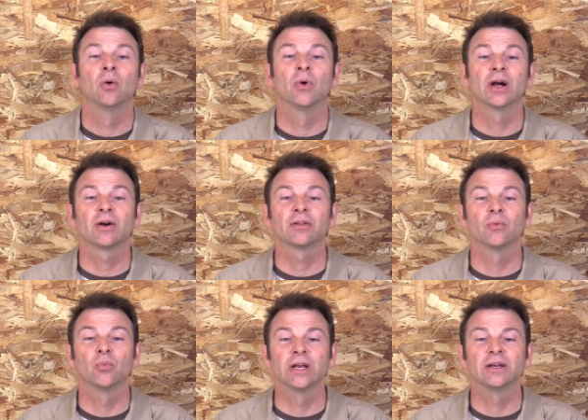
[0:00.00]
Where are the
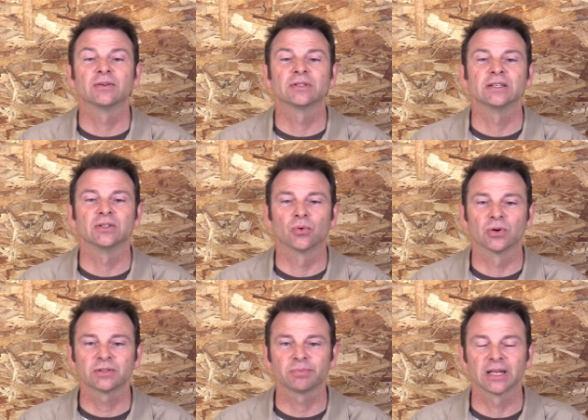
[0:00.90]
windows and
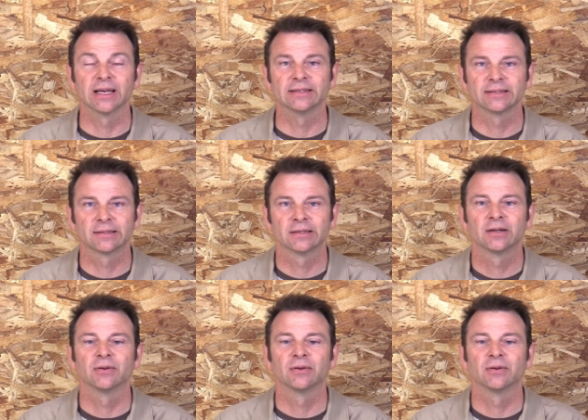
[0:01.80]
doors placed?